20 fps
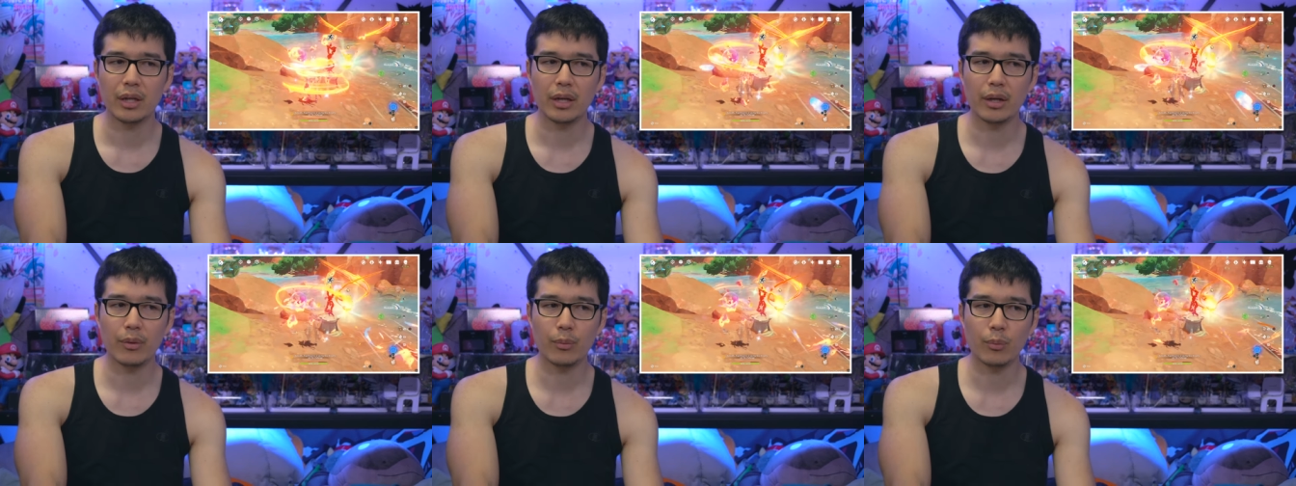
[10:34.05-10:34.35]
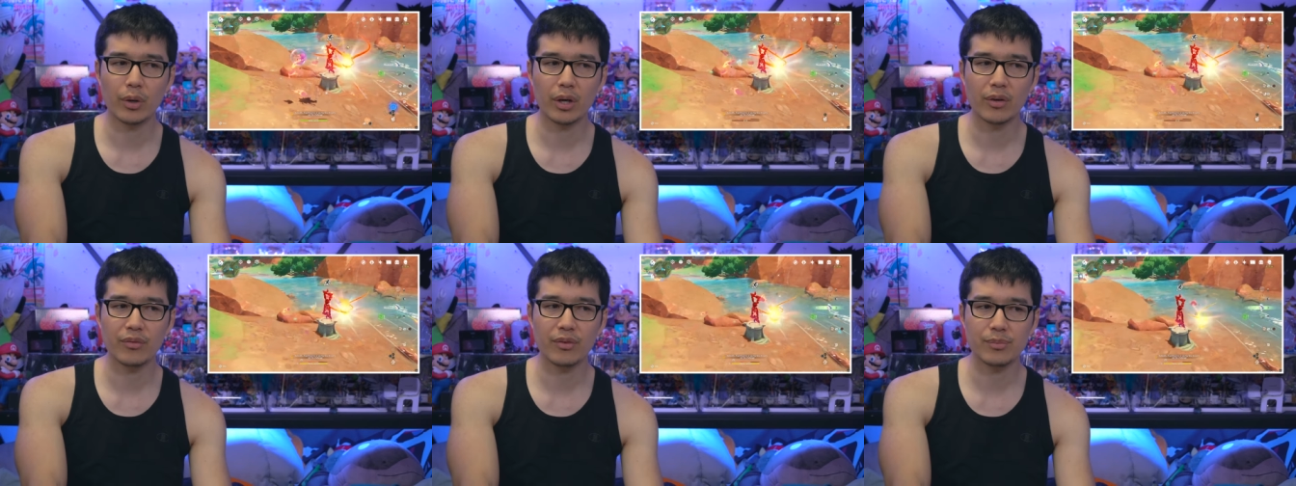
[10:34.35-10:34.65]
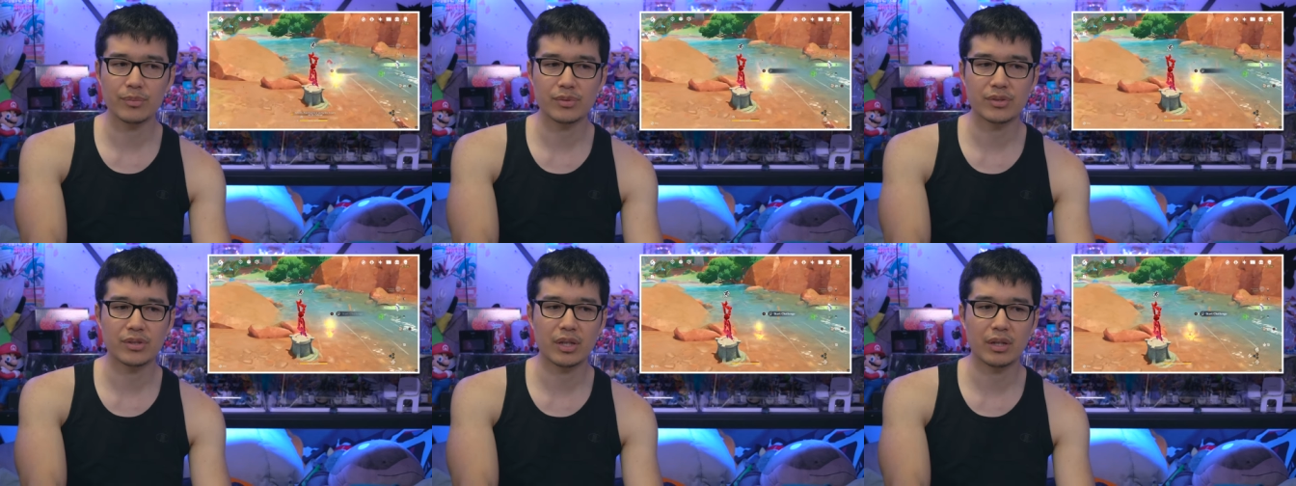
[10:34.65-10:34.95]
and one of
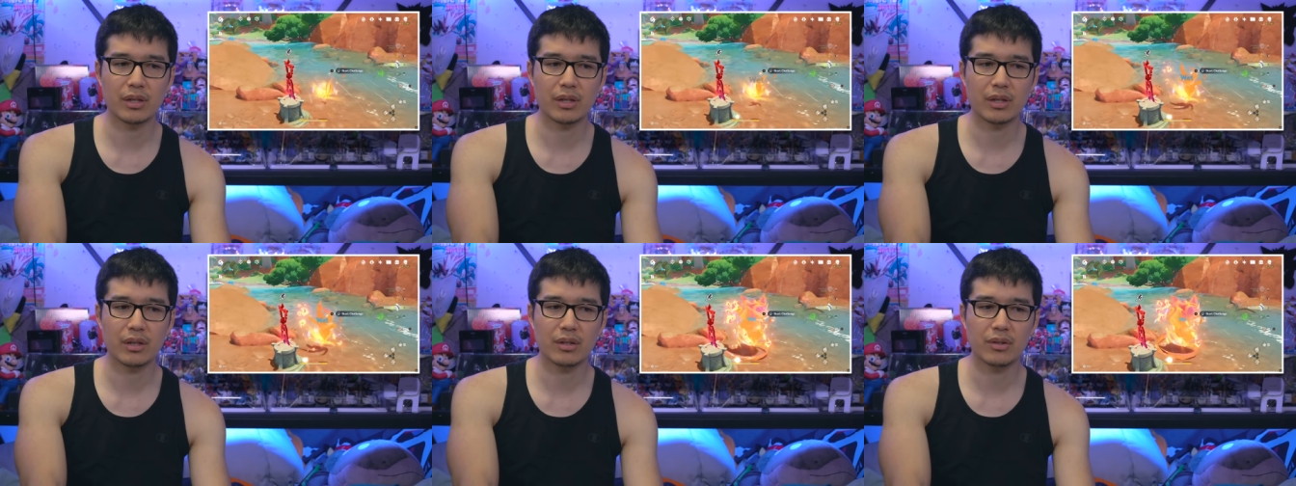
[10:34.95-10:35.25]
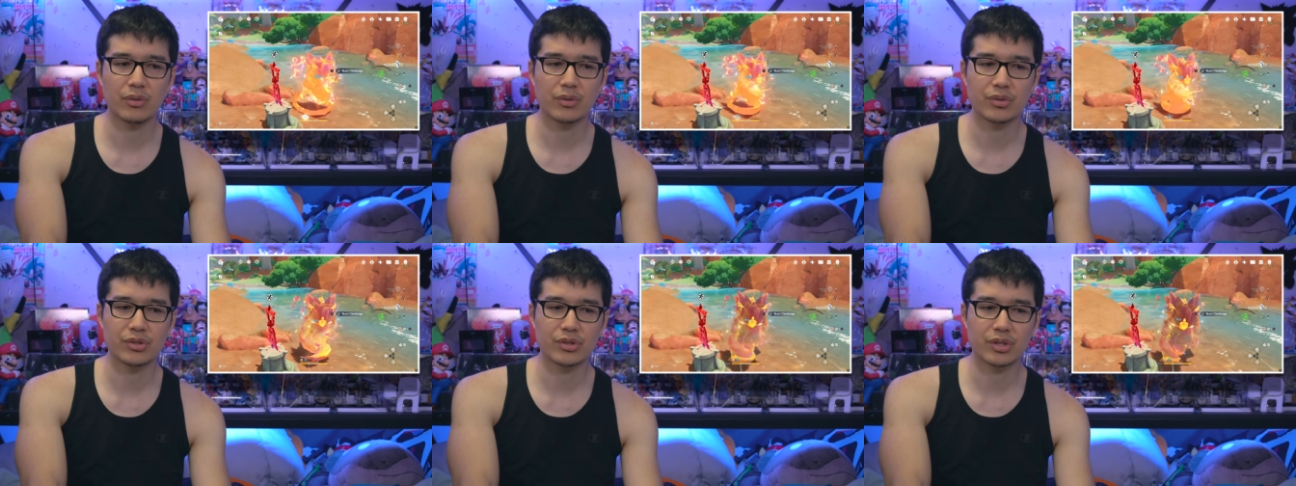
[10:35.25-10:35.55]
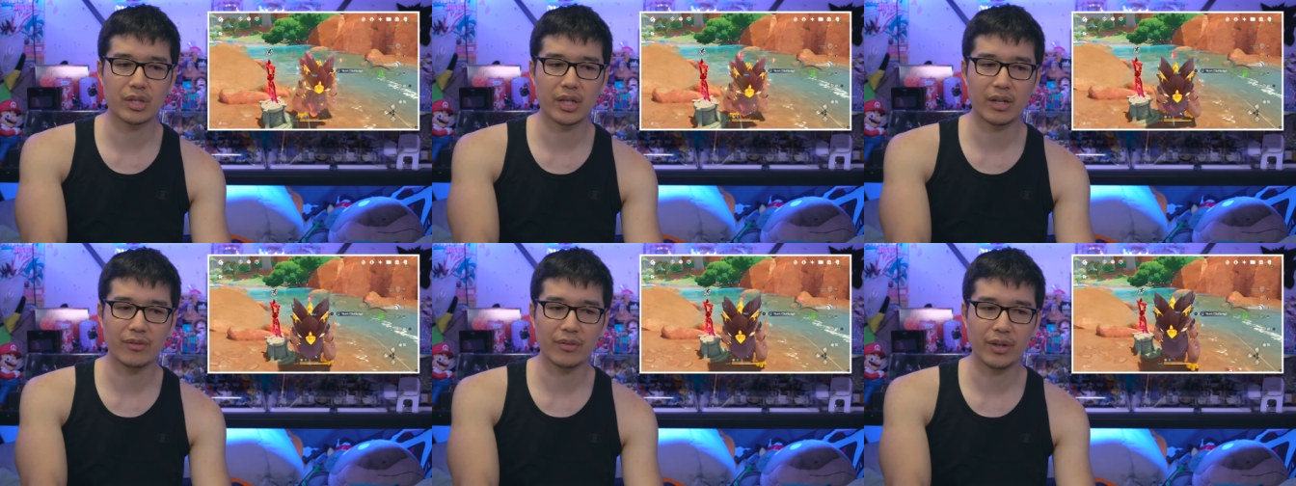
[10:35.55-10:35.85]
them said it was just
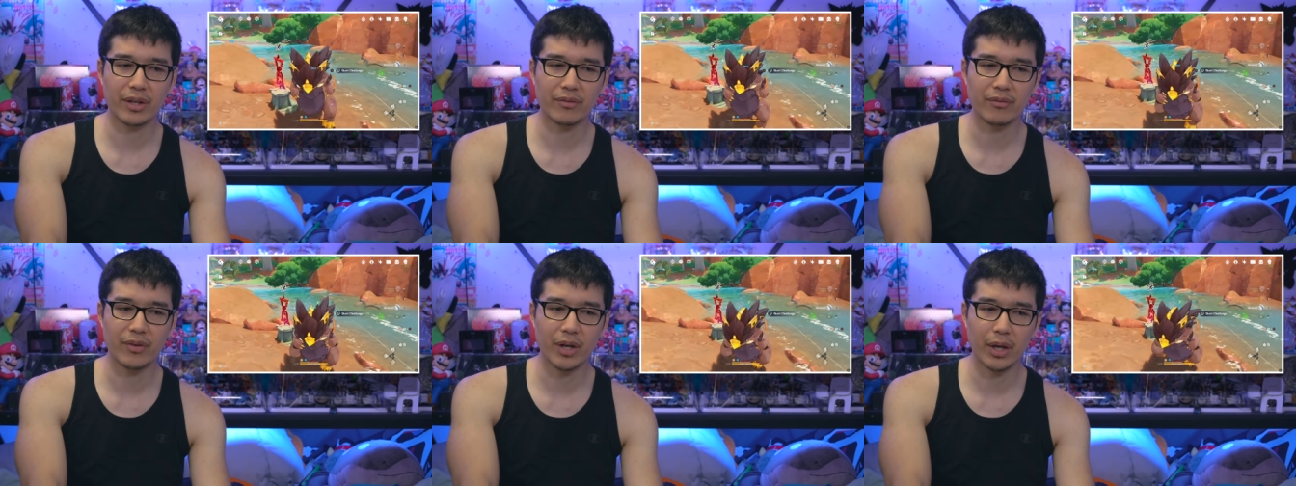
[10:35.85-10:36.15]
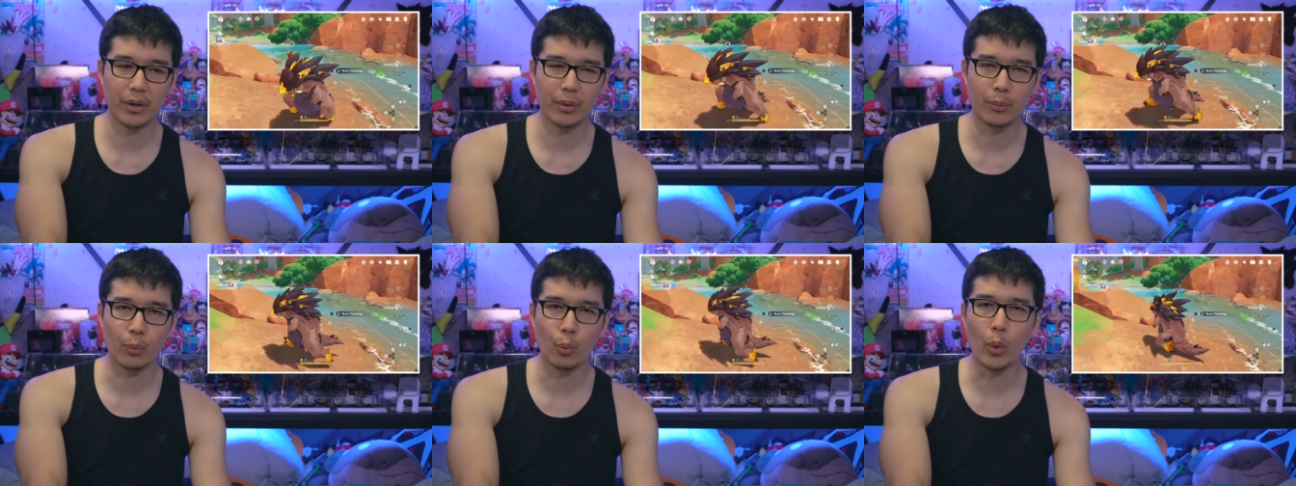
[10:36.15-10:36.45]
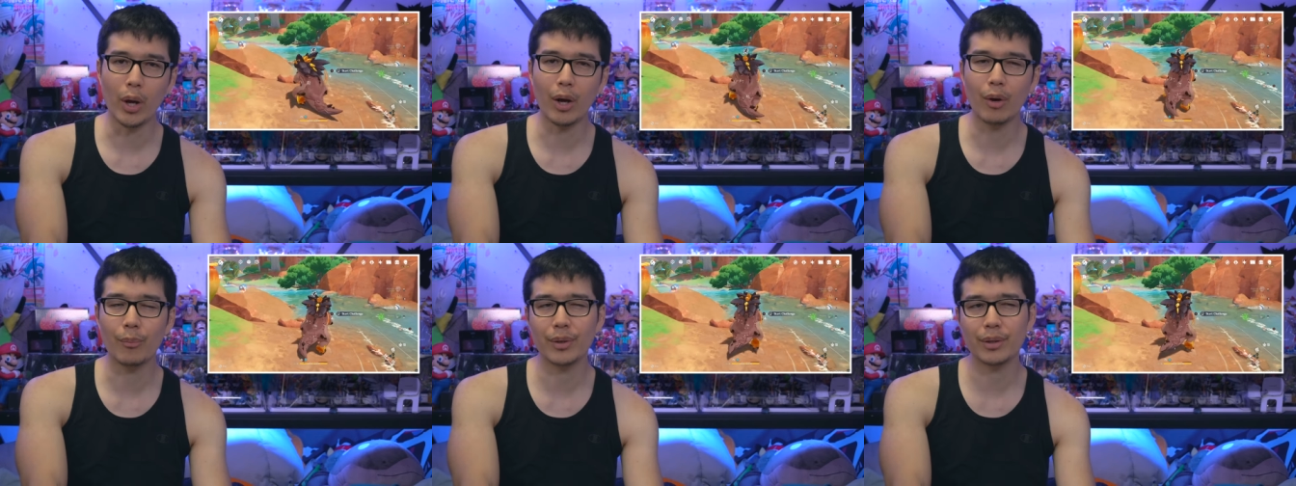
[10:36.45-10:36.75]
kind of like very
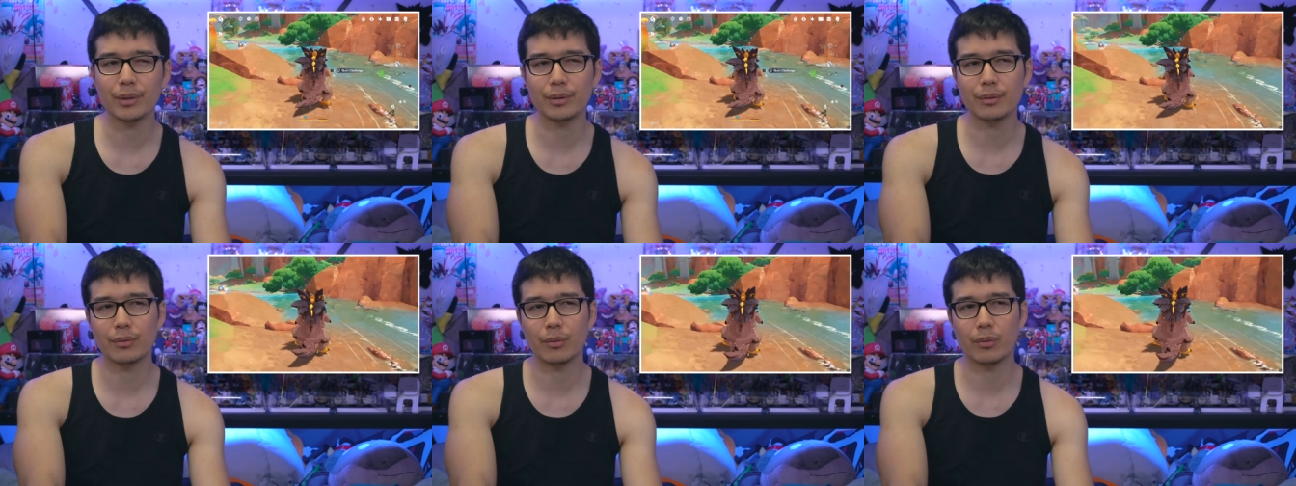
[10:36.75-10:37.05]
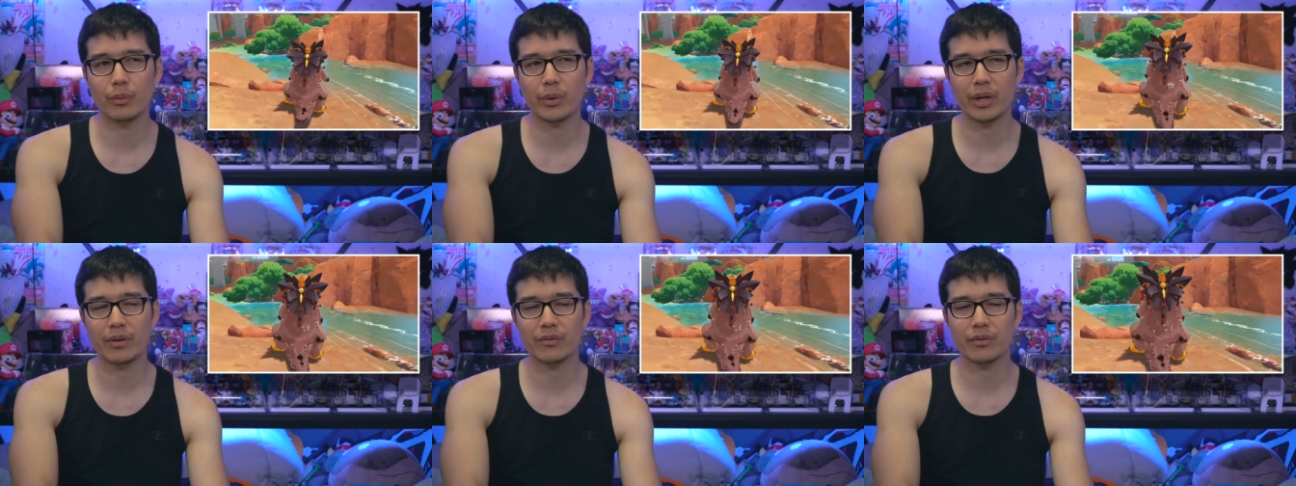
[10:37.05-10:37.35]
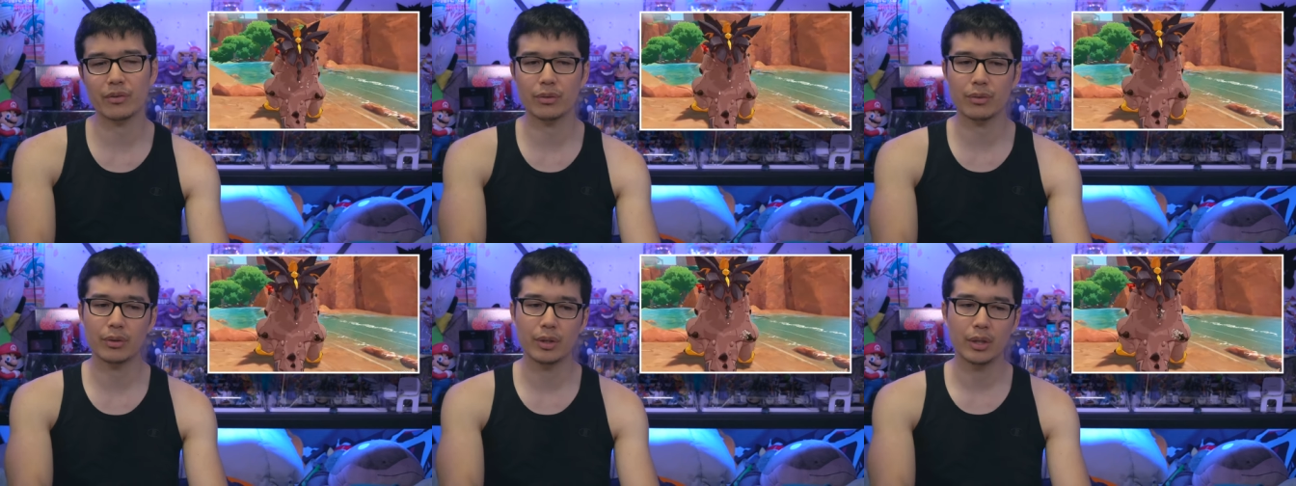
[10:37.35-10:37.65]
whelming or
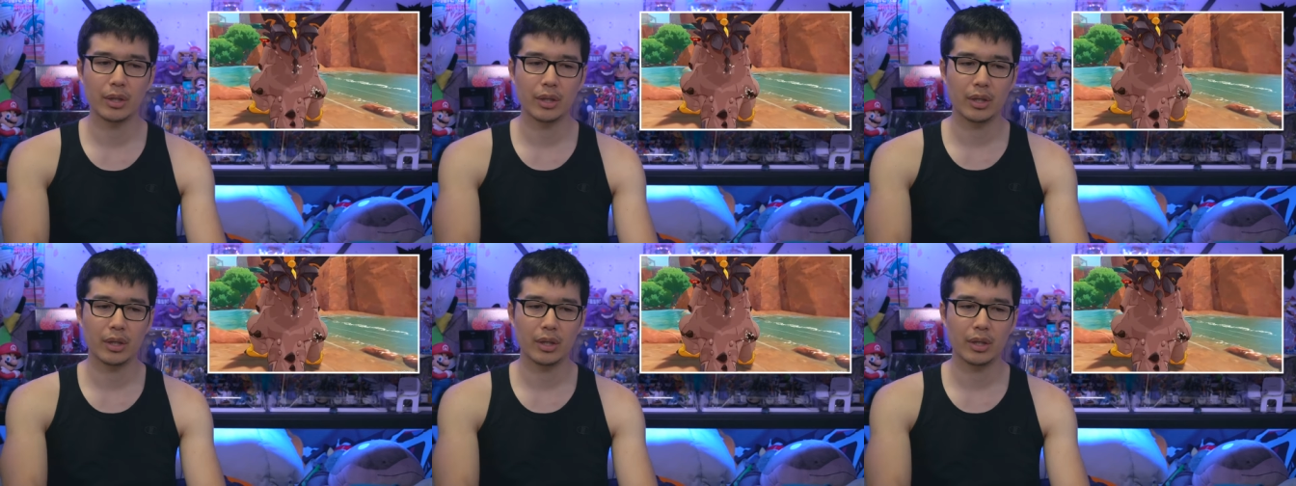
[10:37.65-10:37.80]
whatever.